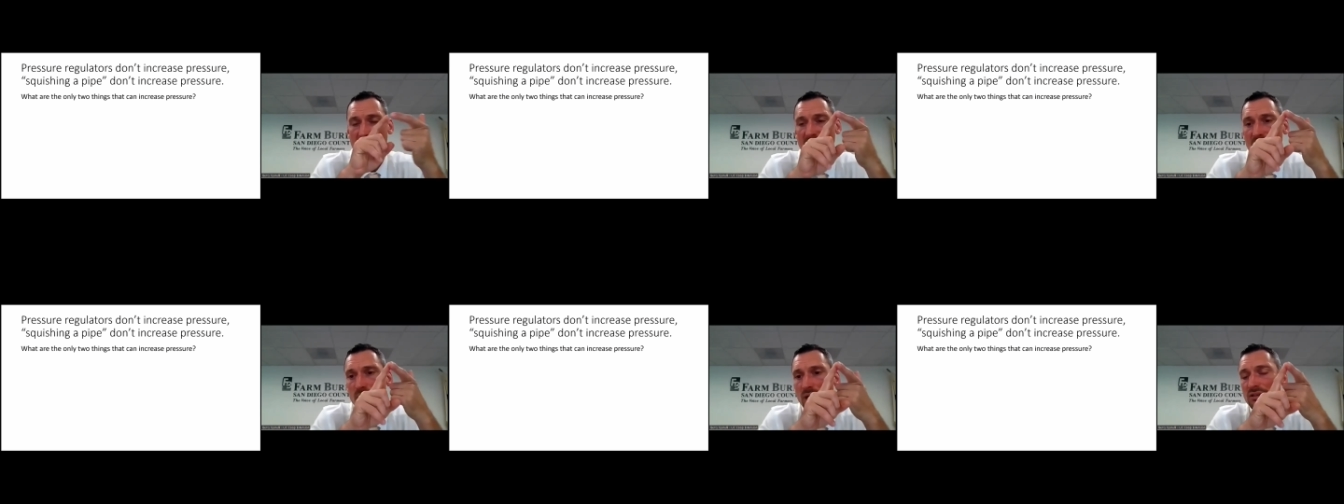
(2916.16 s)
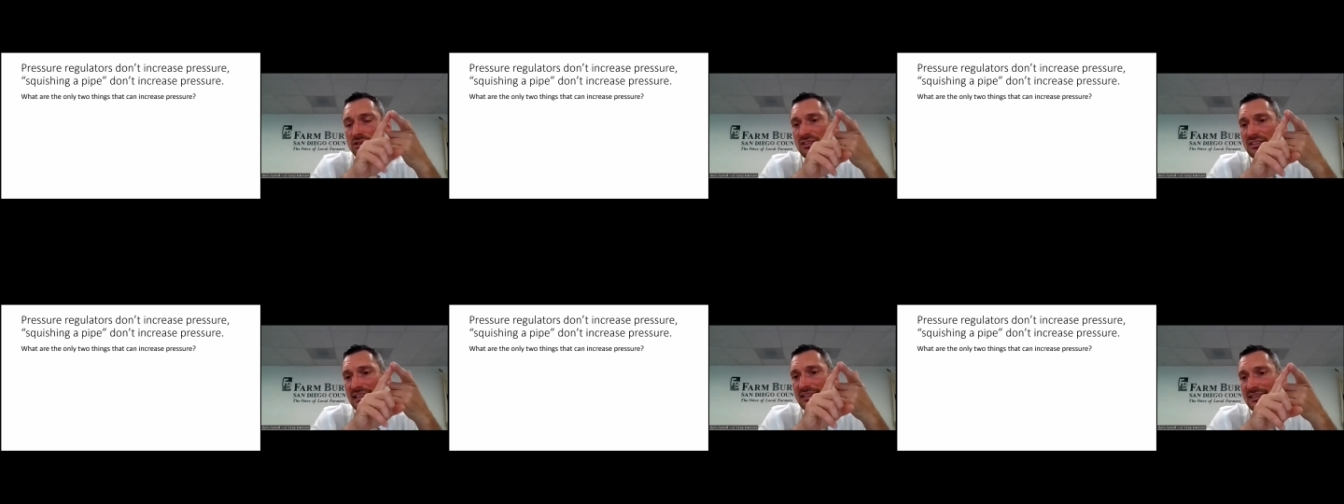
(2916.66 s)
and we also
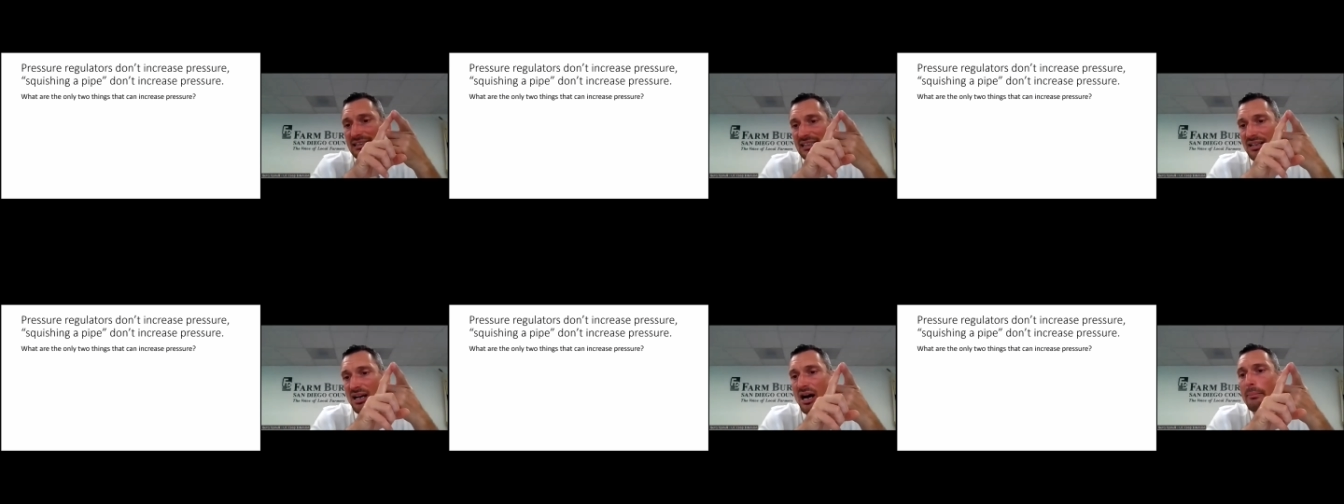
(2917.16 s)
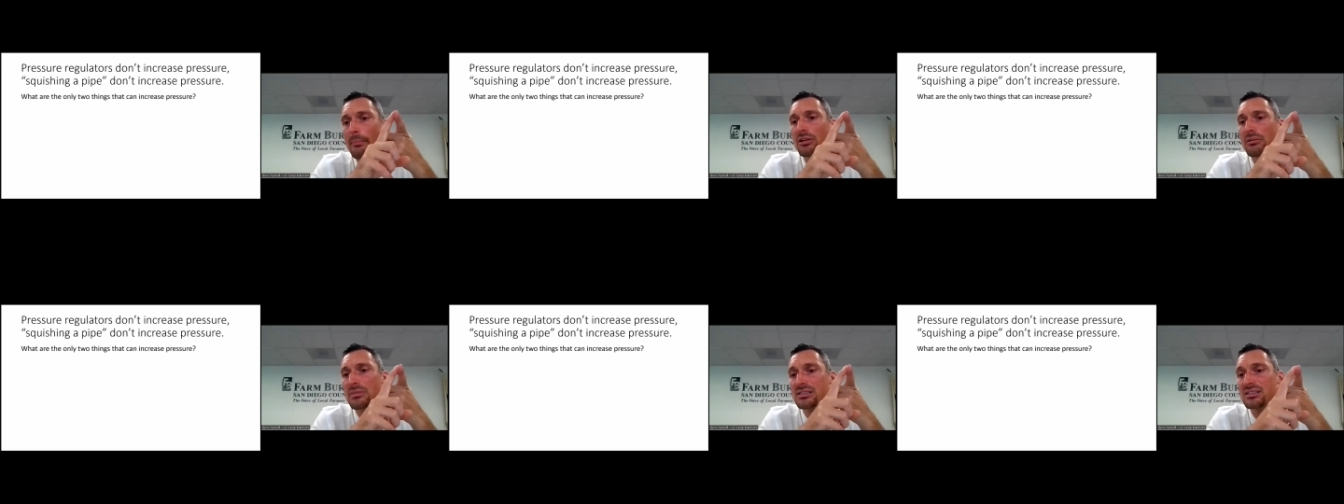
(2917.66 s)
said that that
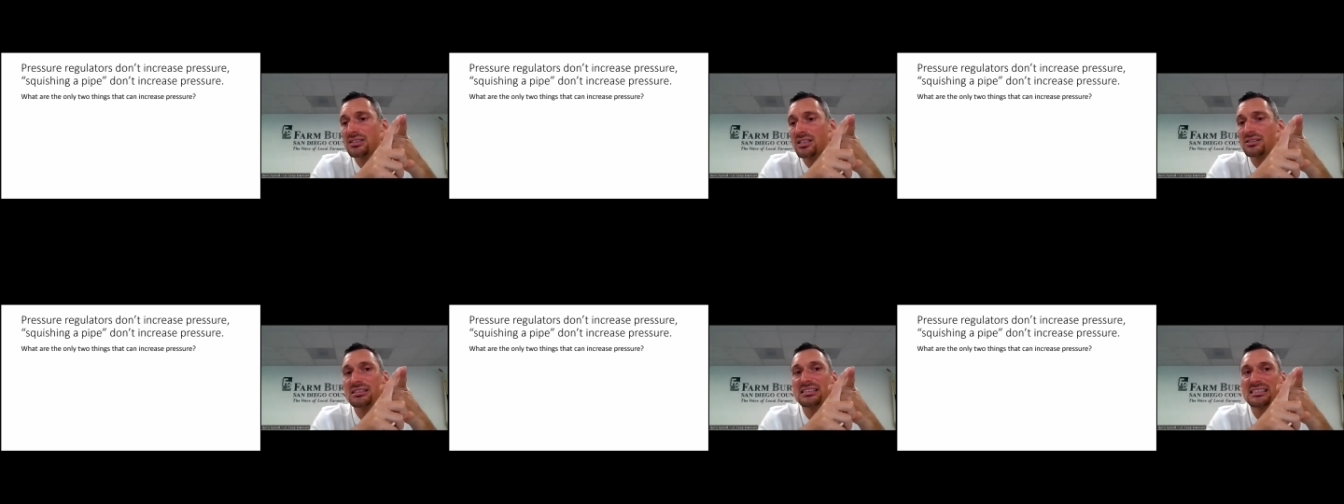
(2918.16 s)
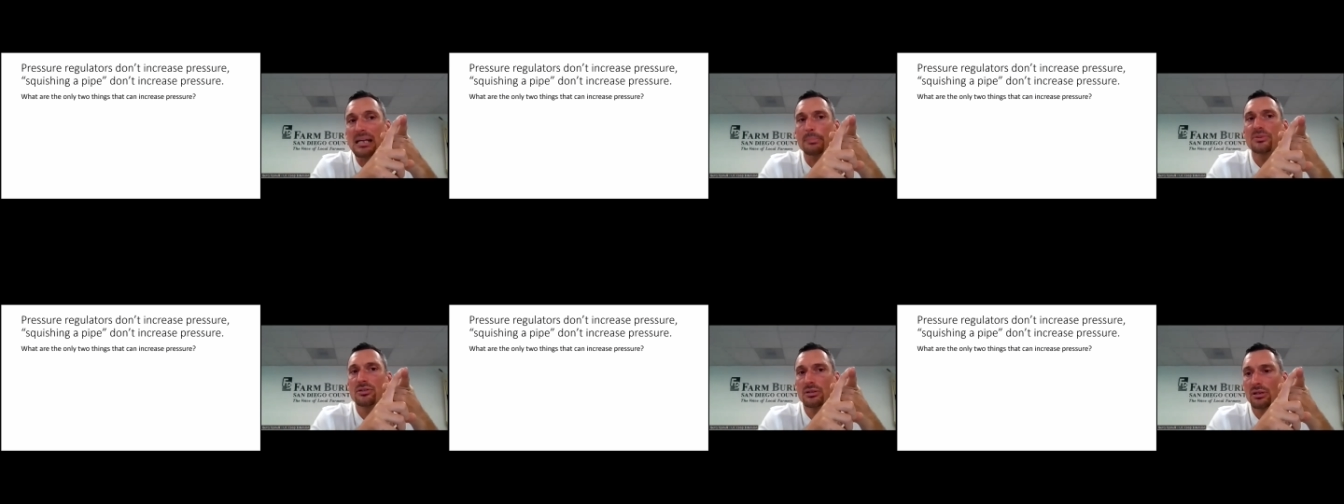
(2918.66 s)
common
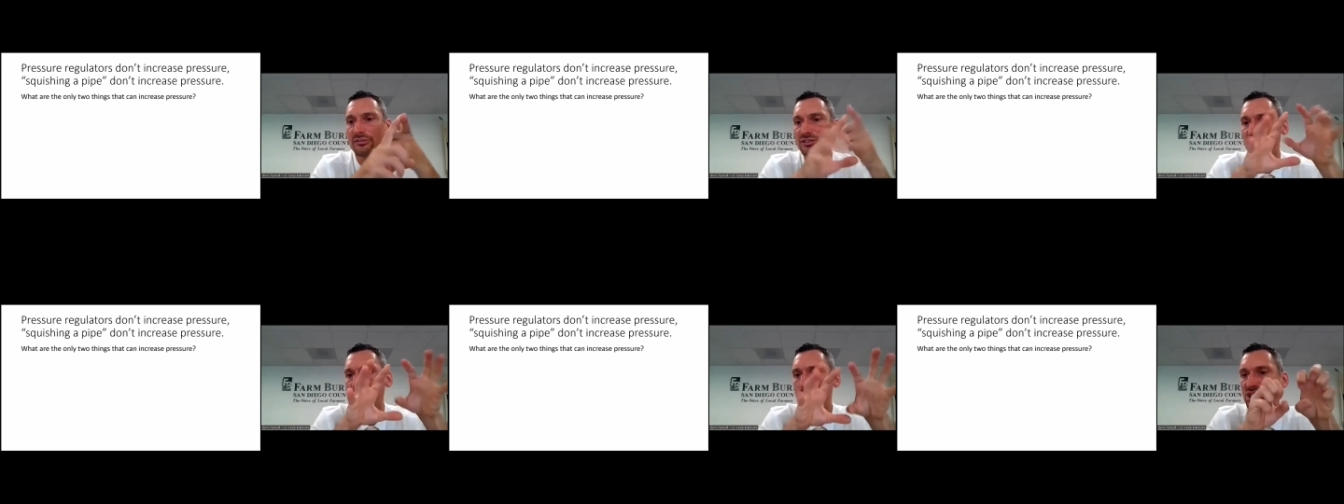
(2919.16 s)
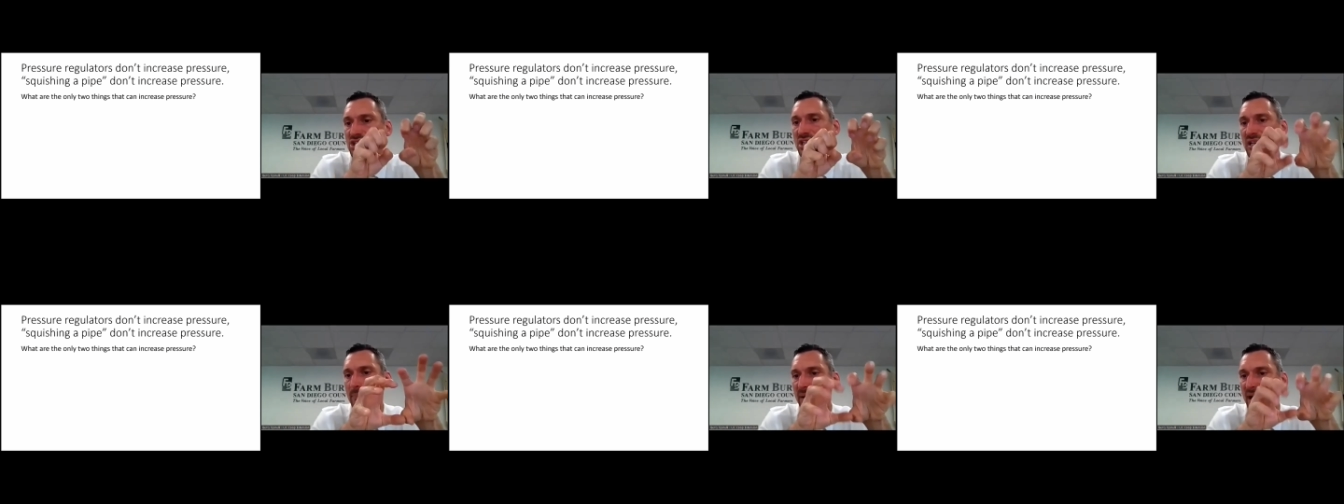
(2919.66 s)
misconception of
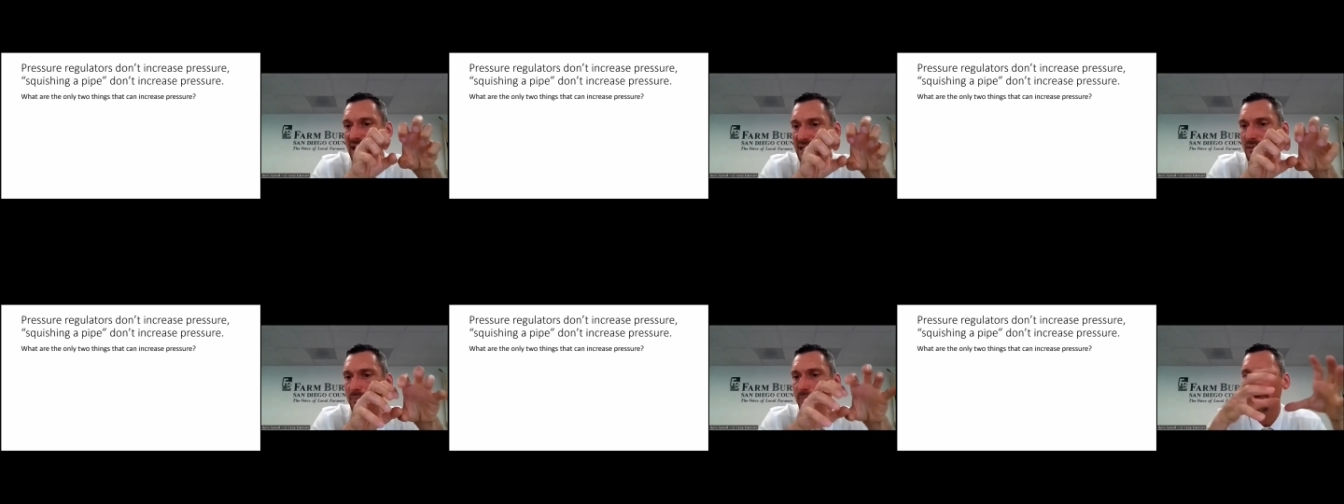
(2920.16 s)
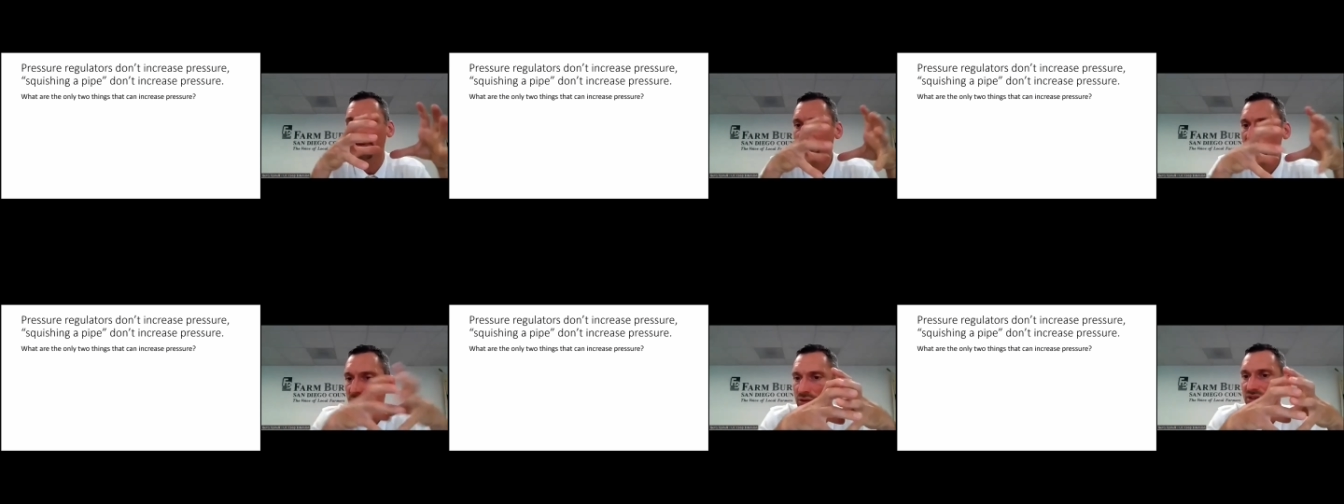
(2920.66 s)
squishing a pipe of
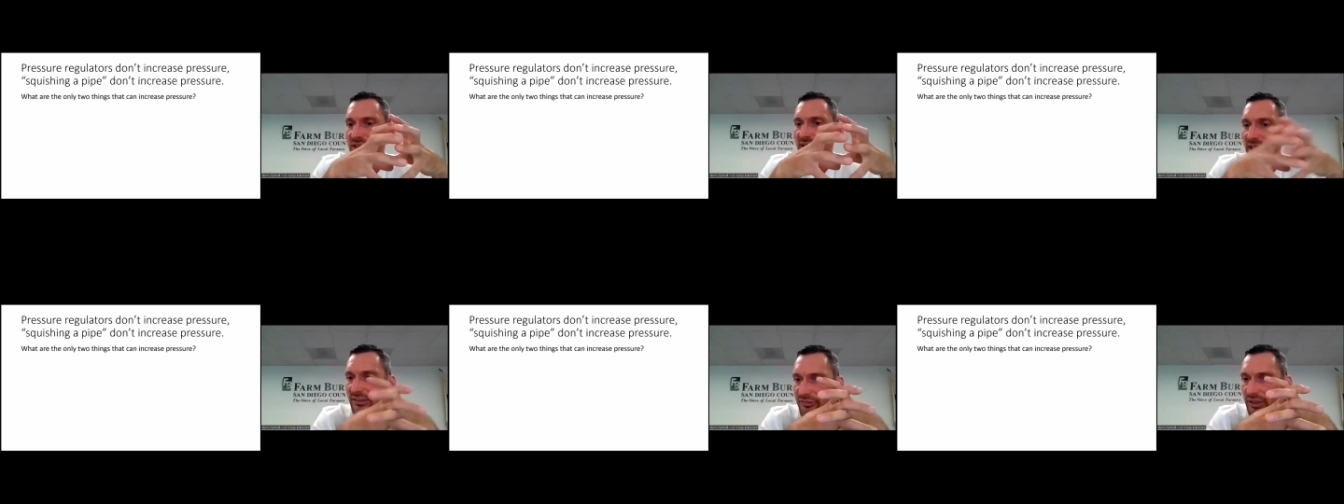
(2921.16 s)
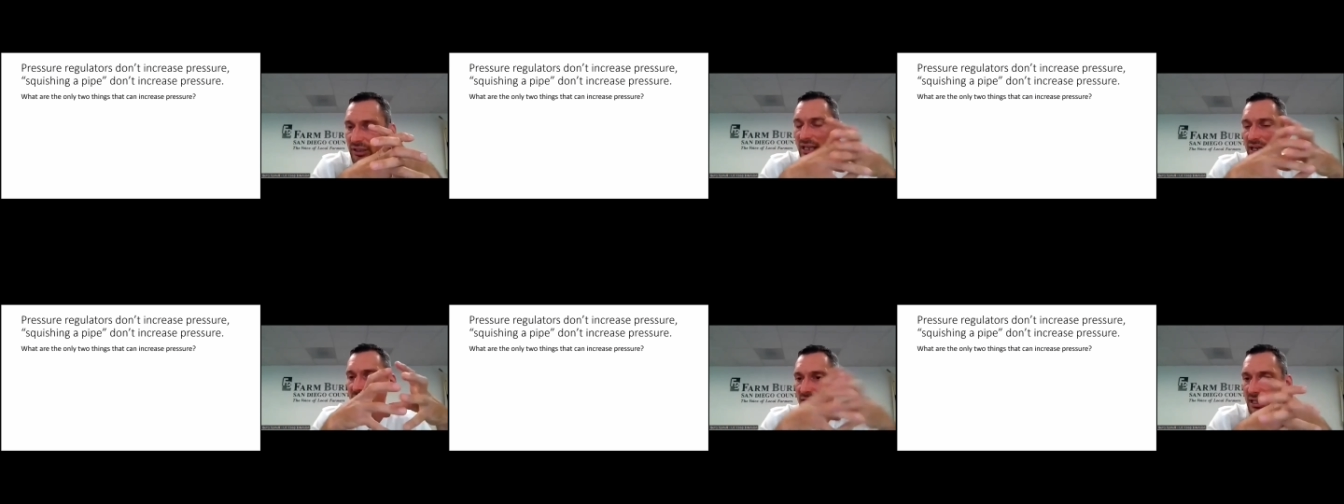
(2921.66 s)
reducing the
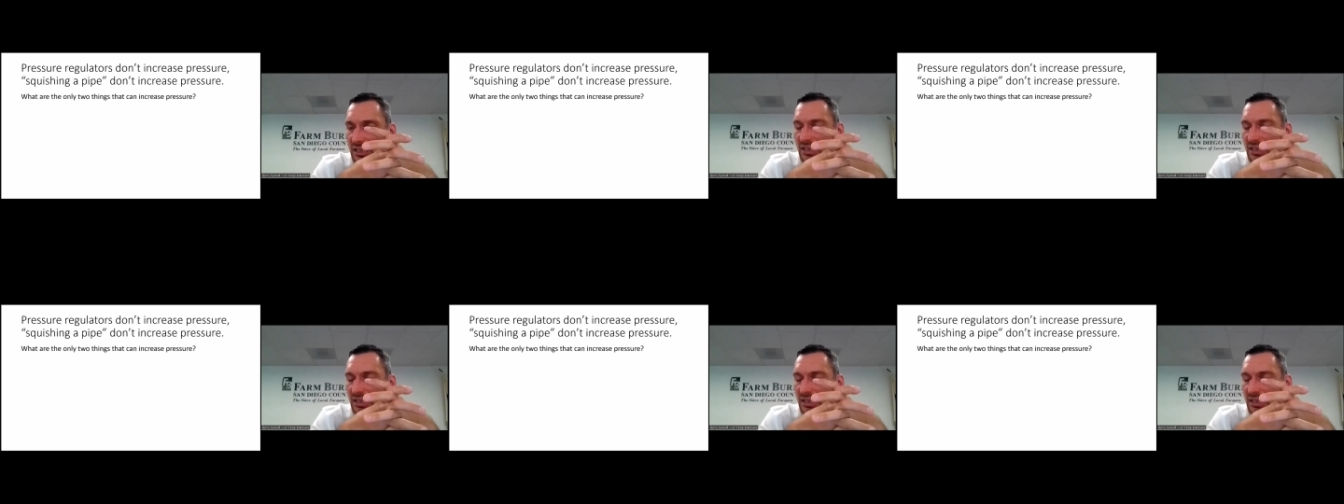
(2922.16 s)
the